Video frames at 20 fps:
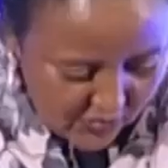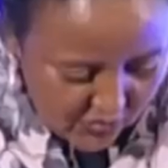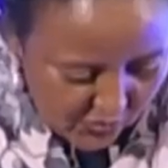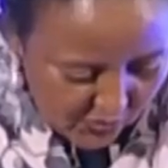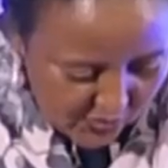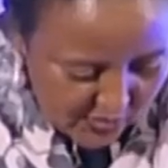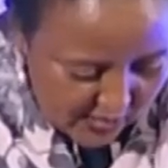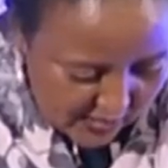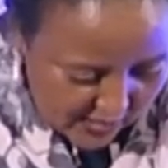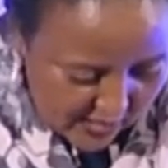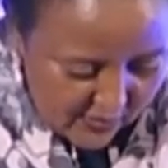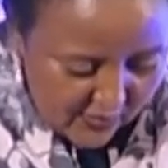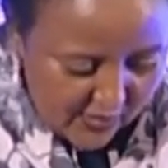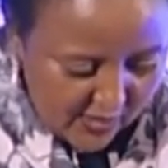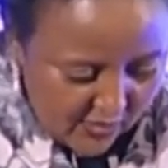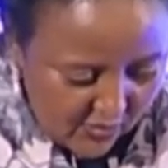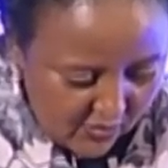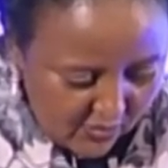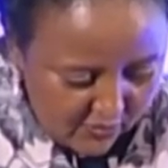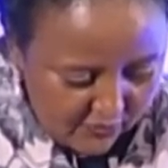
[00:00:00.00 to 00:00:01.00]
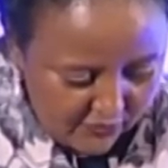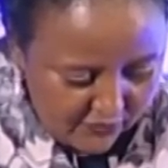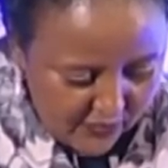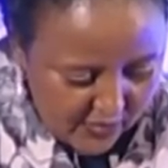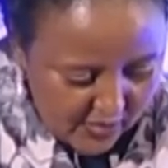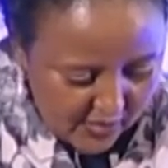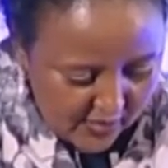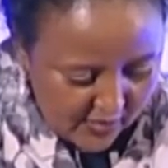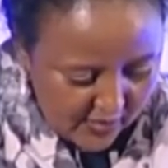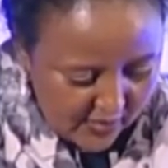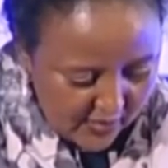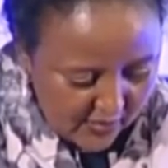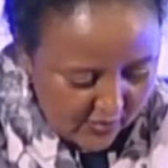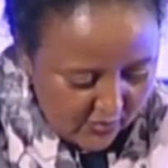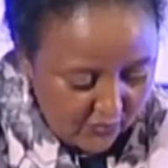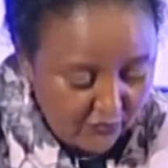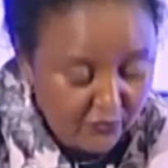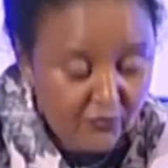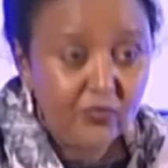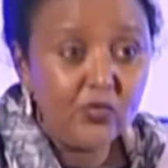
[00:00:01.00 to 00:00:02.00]
so it's an area
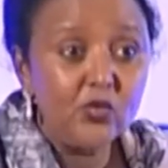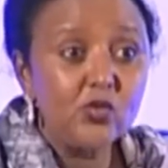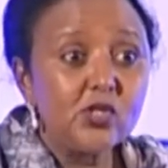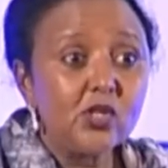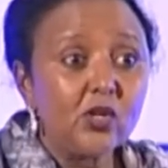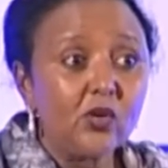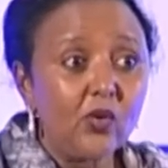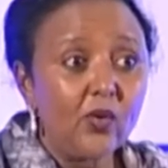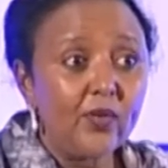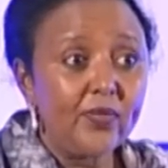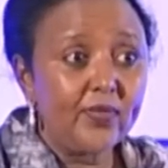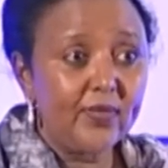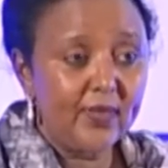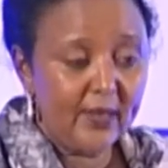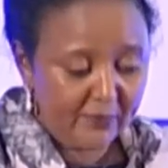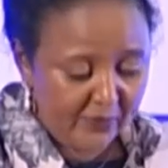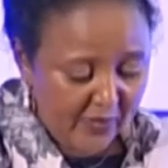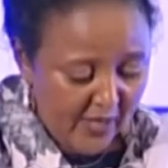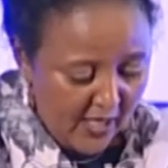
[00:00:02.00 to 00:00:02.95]
of future growth,